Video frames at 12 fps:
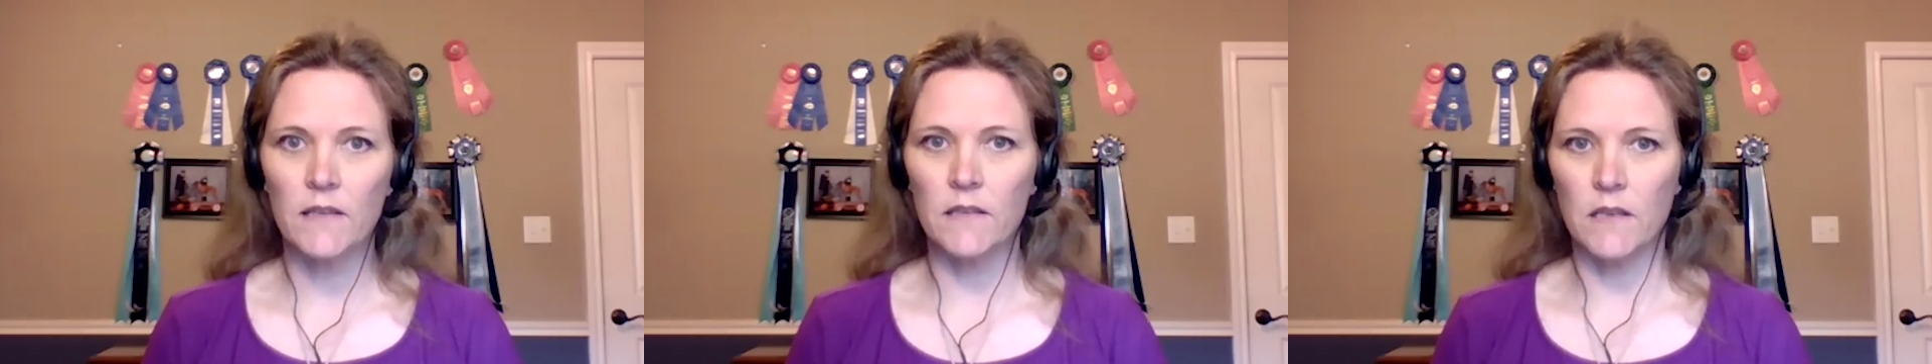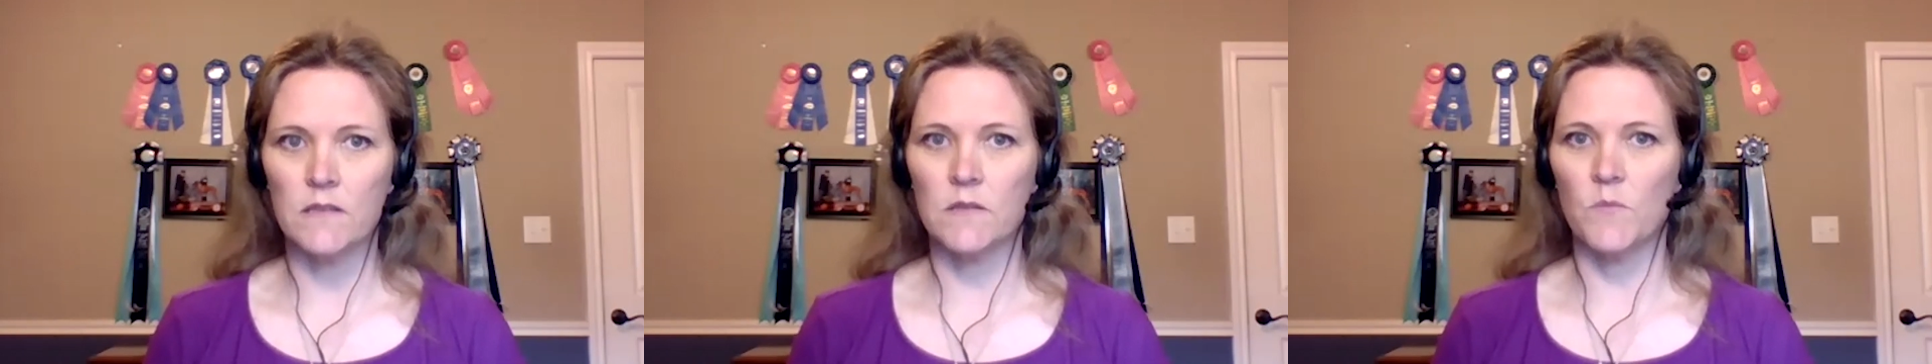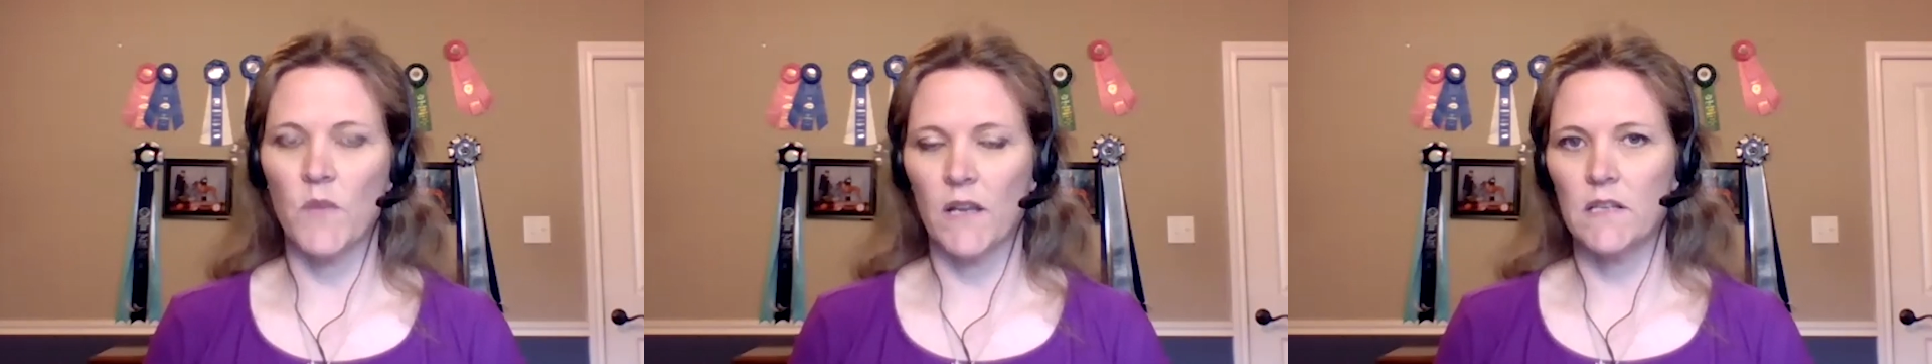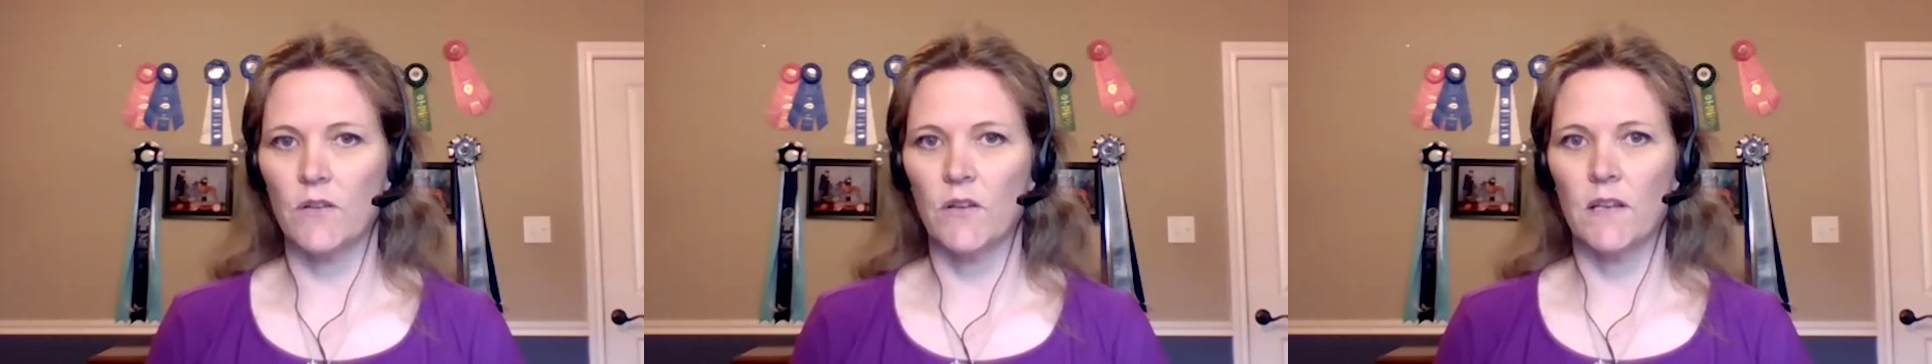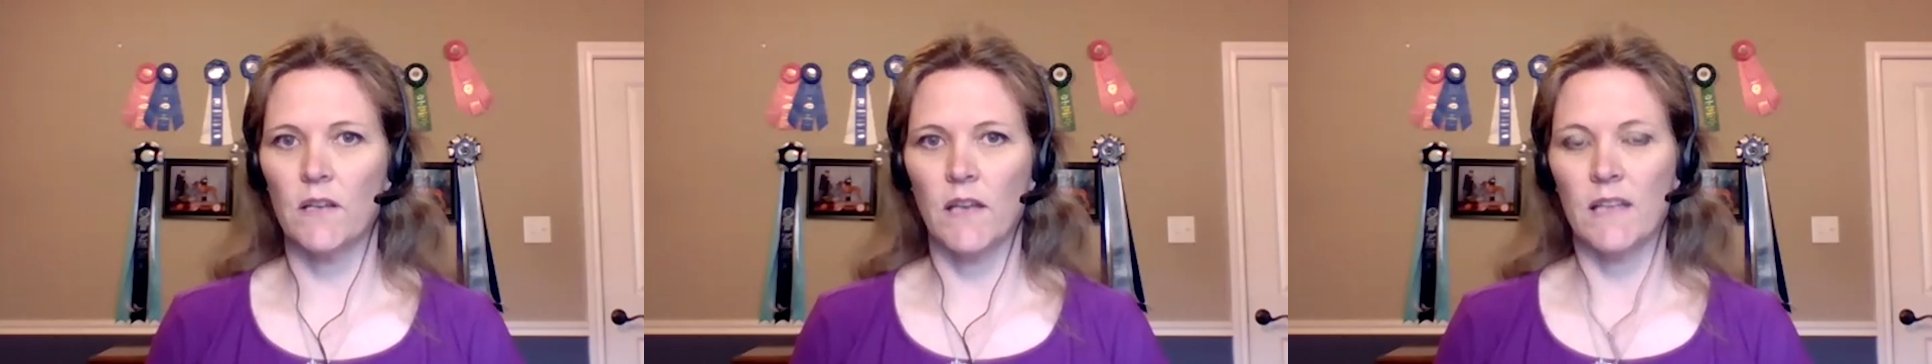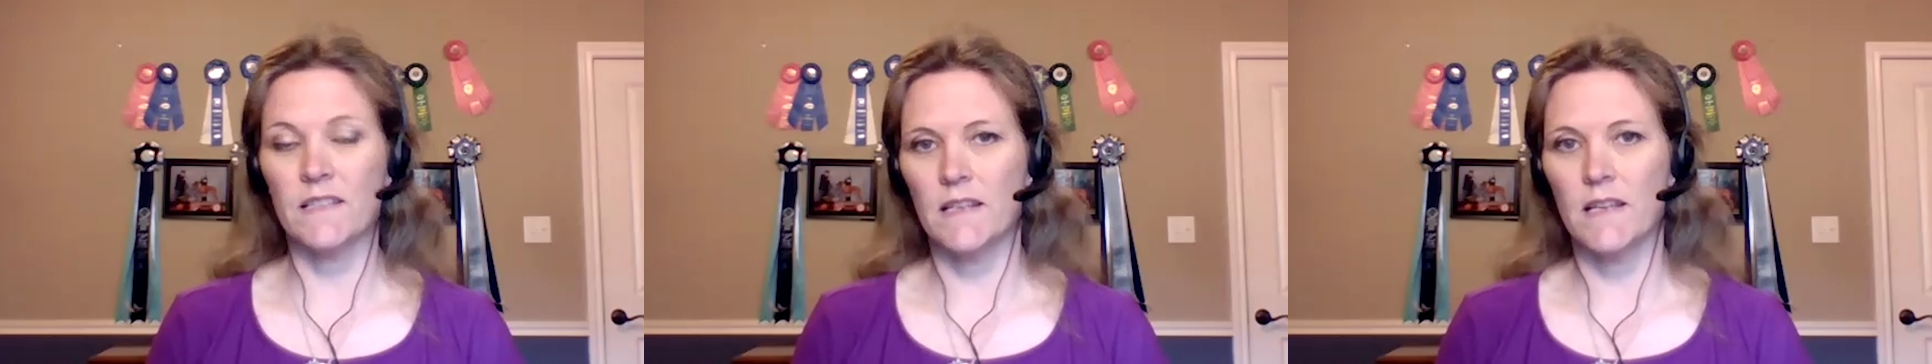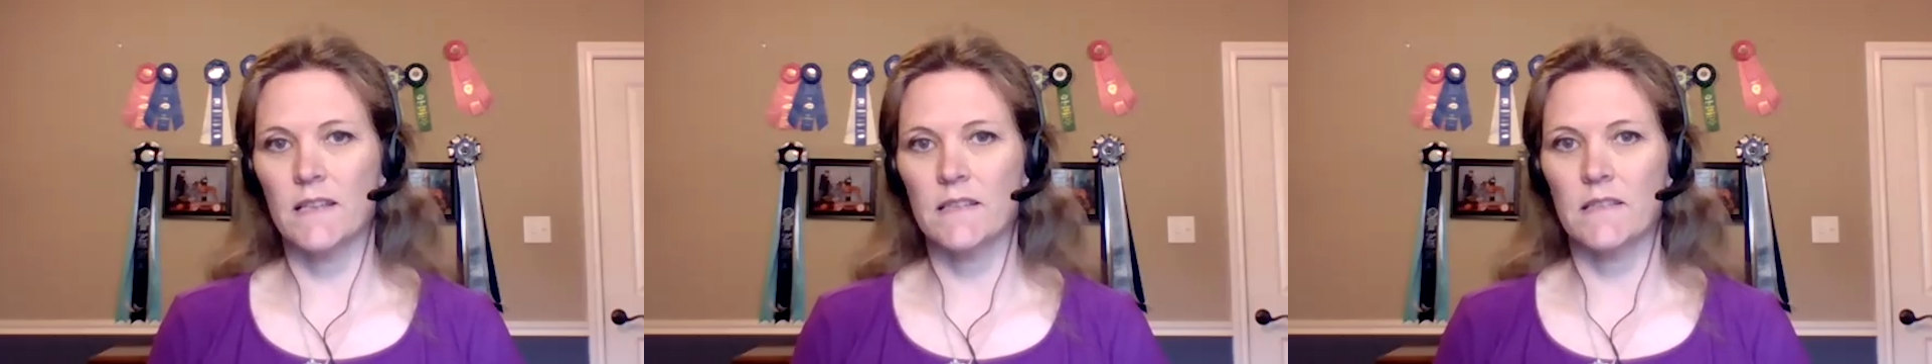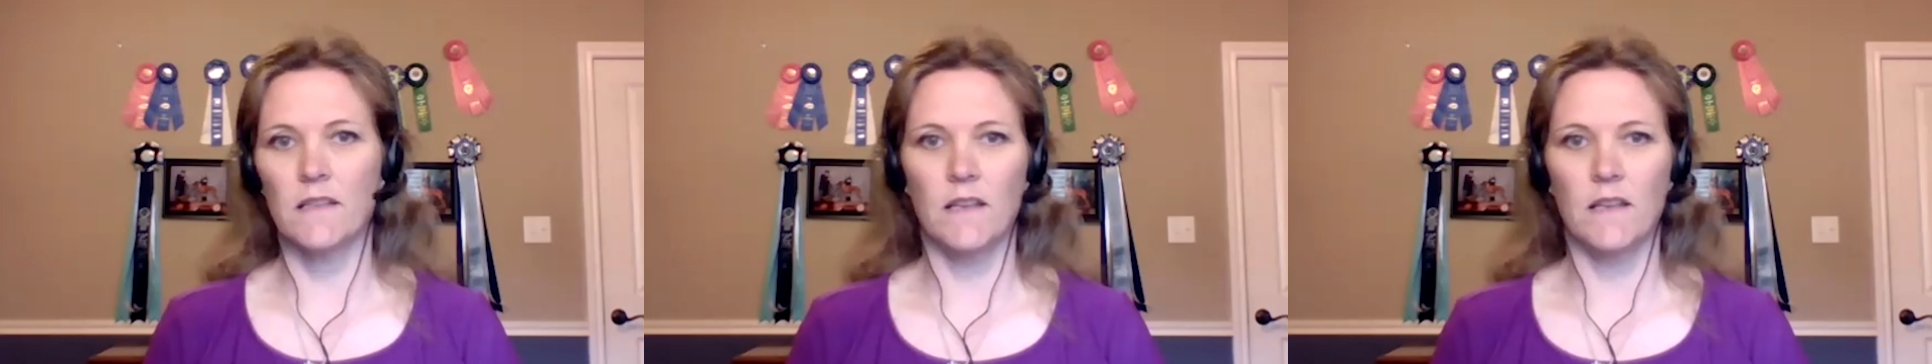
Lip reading: yeast and bacteria at 10x.